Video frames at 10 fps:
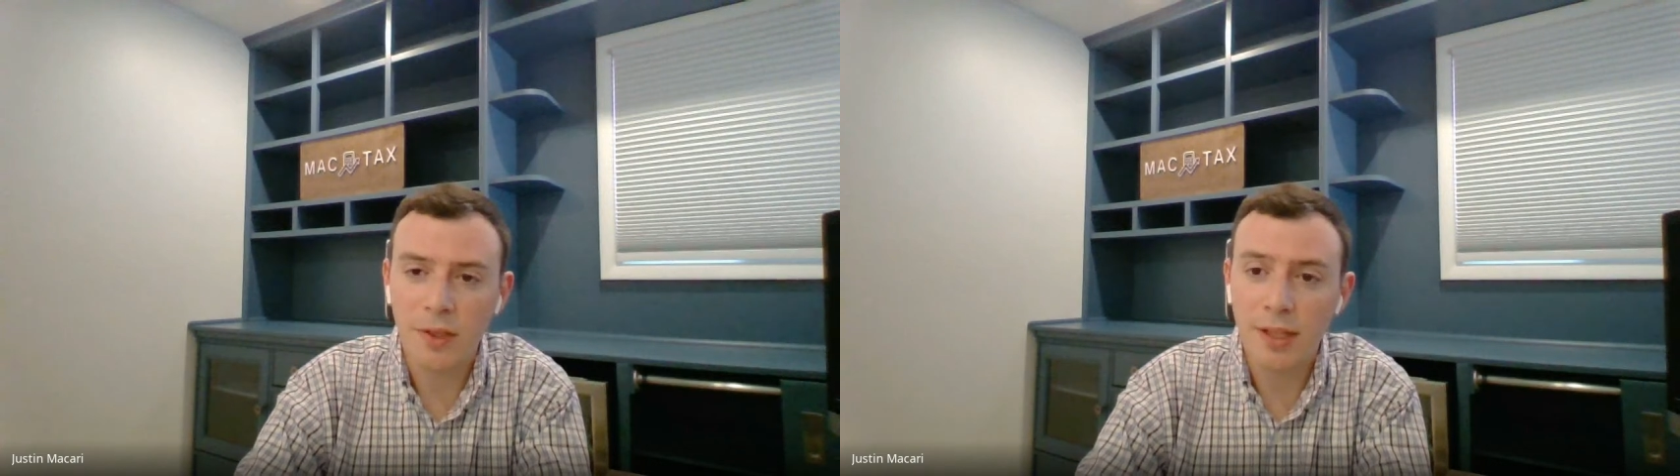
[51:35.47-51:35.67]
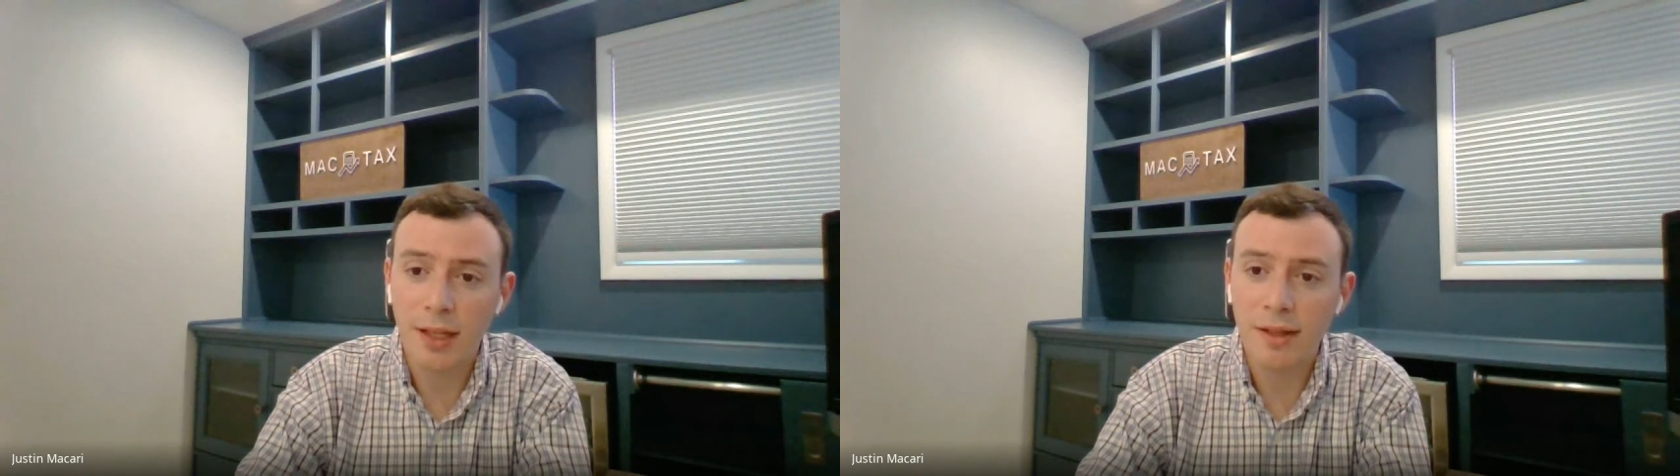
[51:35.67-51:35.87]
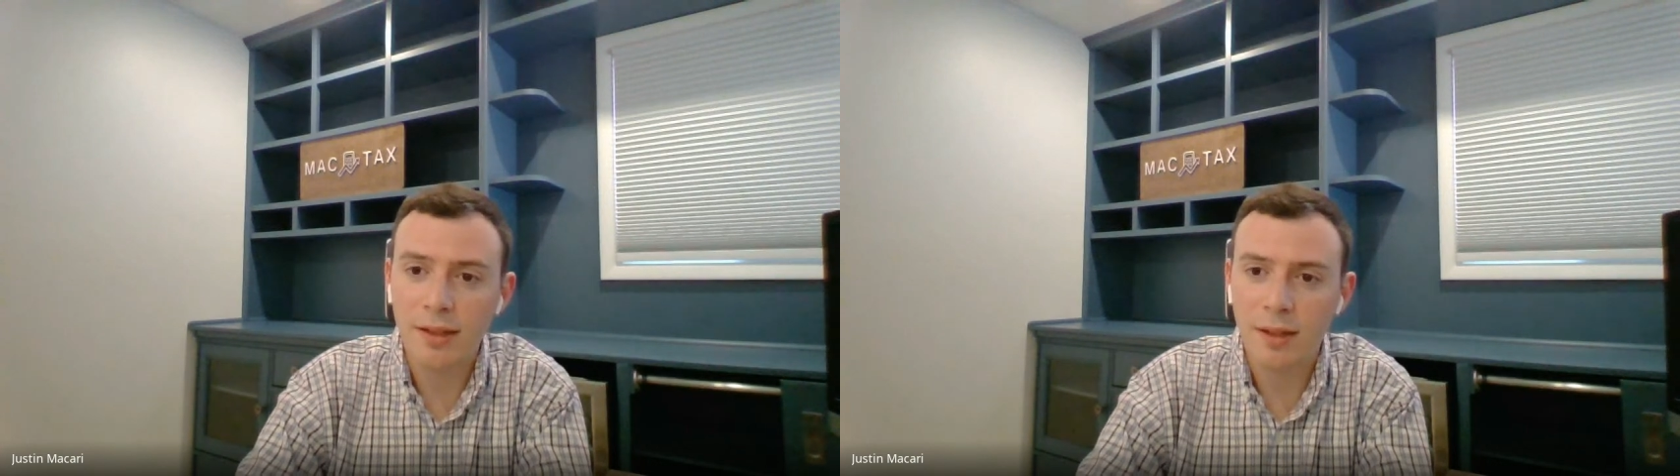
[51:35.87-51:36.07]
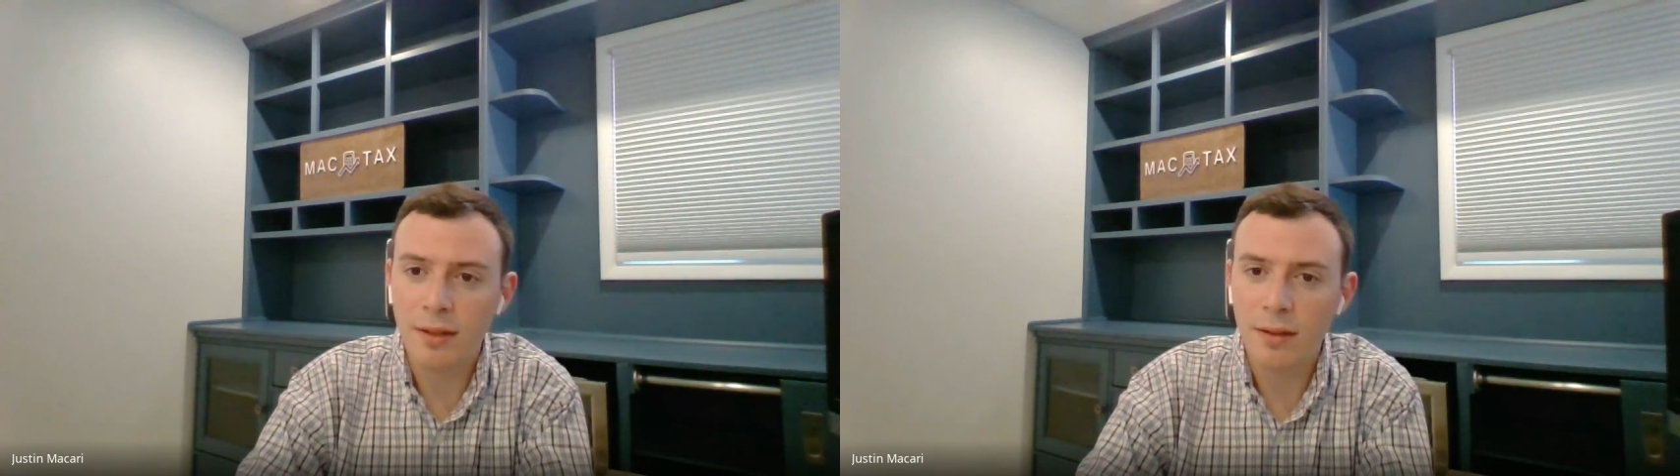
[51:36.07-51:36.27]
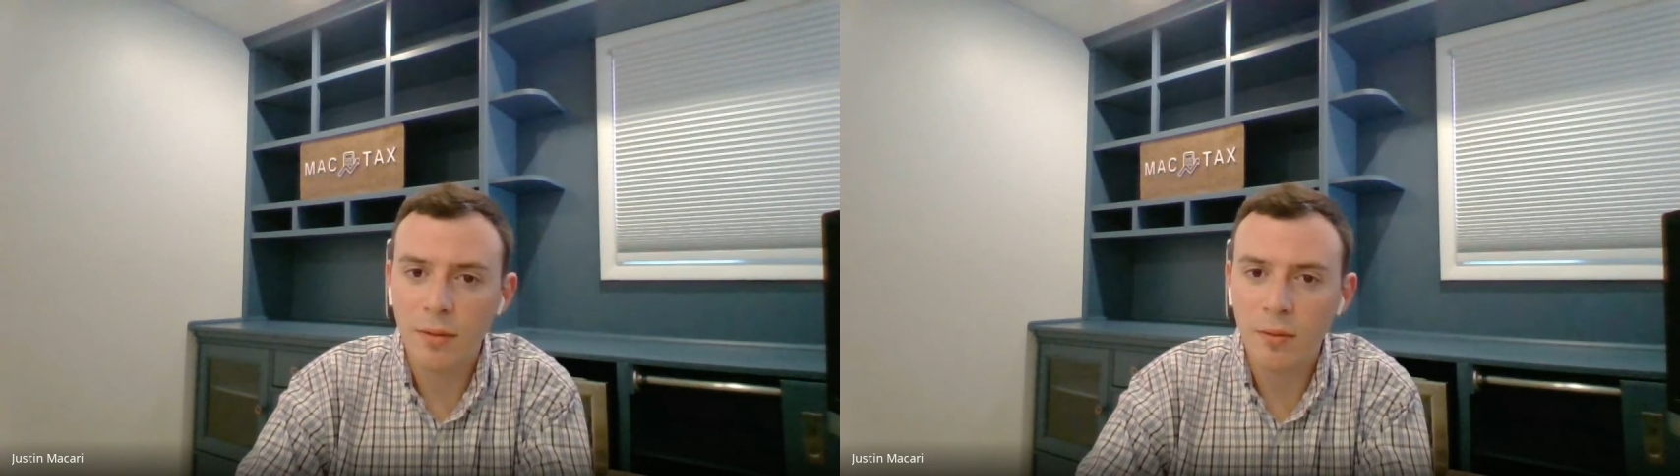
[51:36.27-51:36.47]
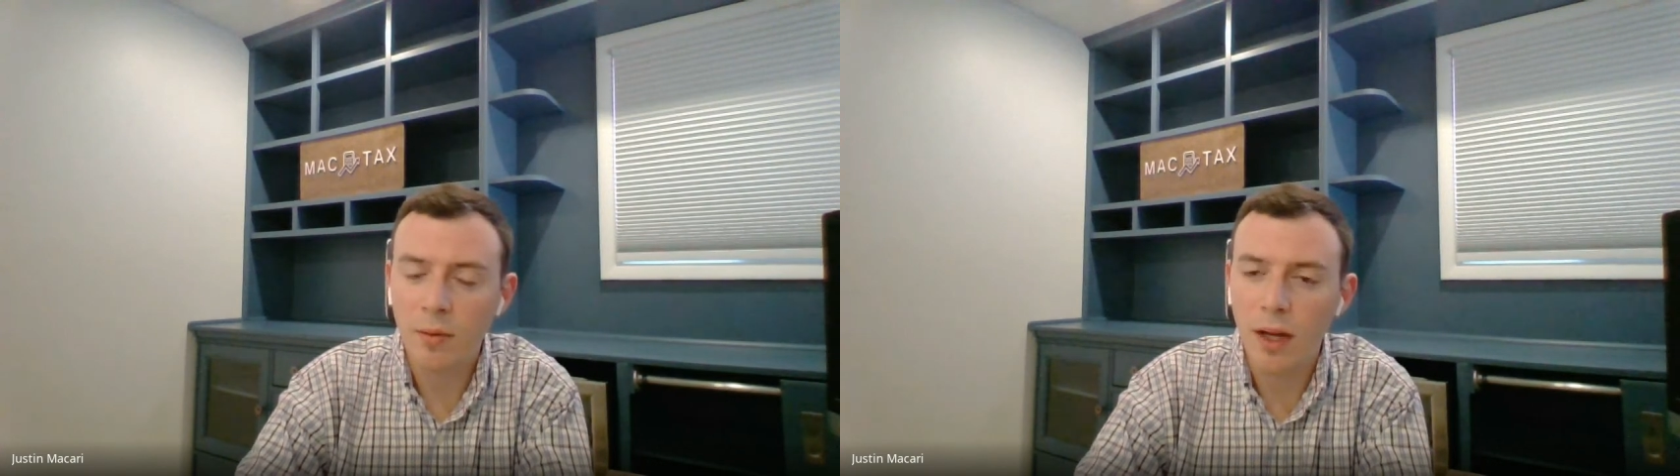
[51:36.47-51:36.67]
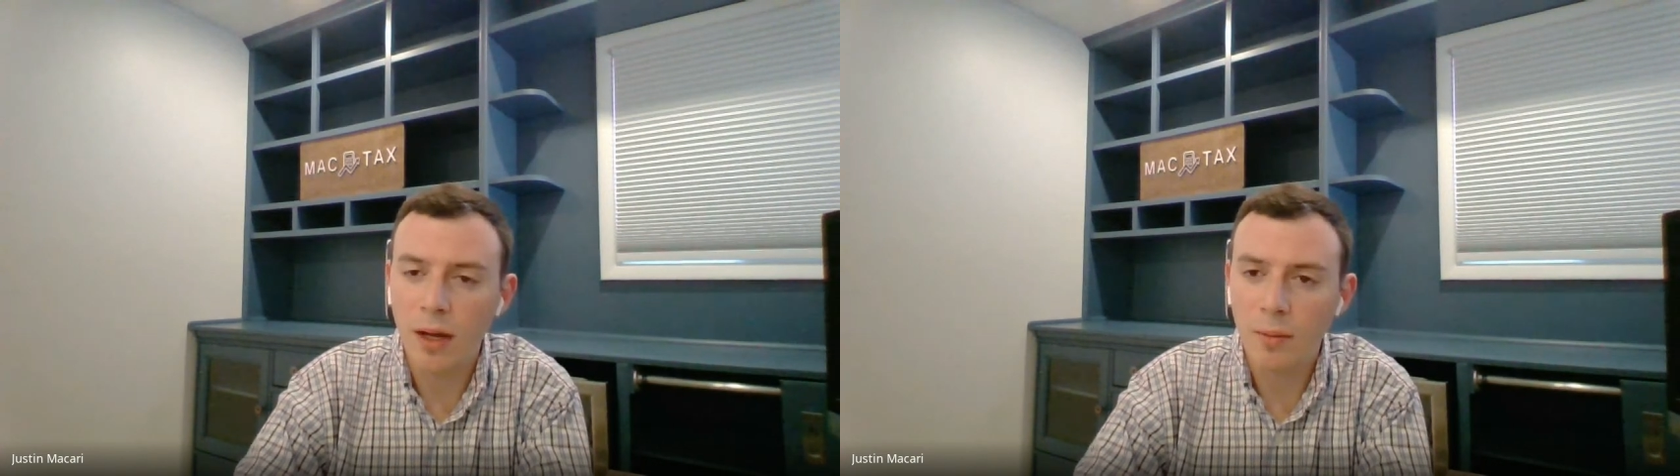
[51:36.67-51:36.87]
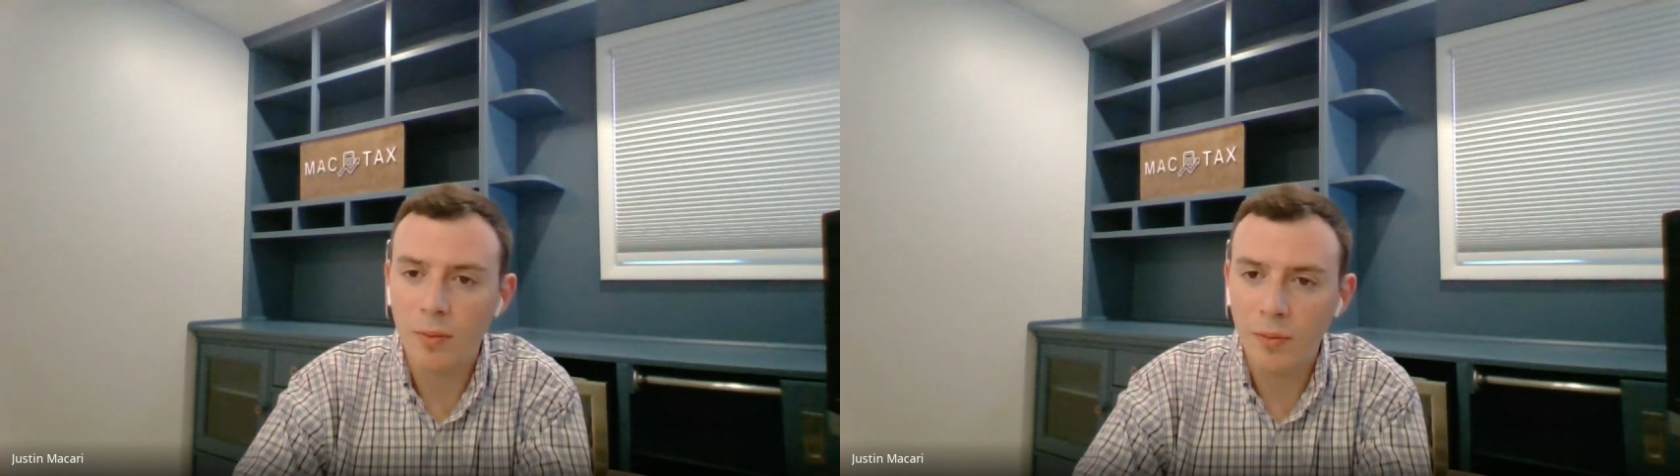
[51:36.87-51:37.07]
Was there anything else
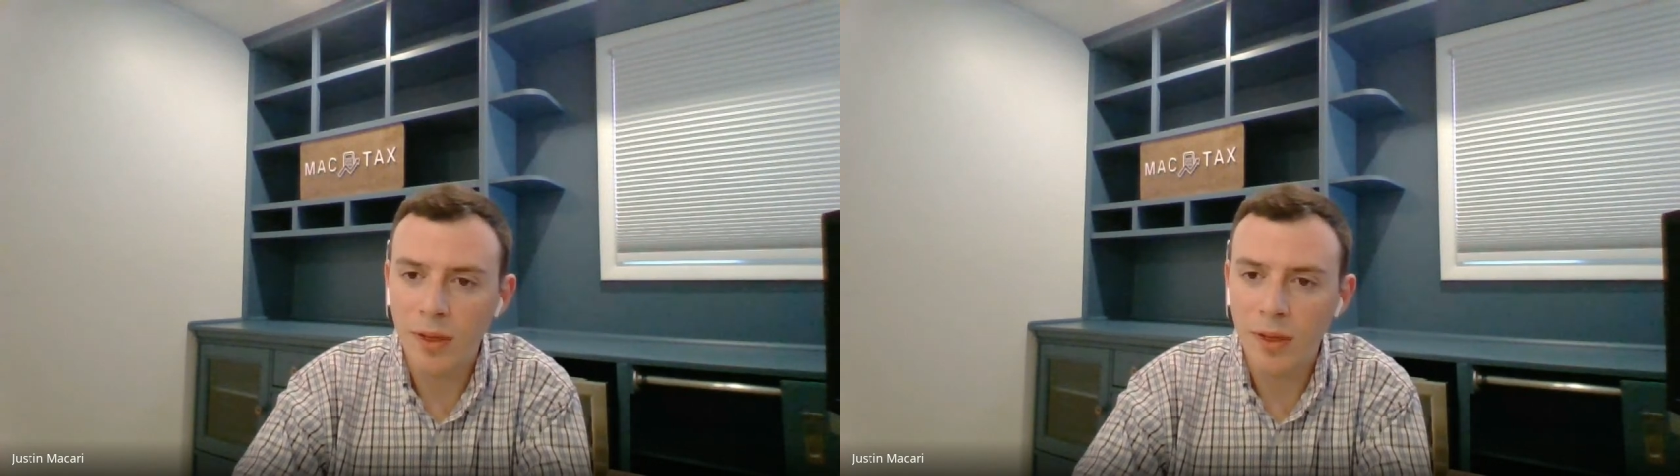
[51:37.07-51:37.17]
that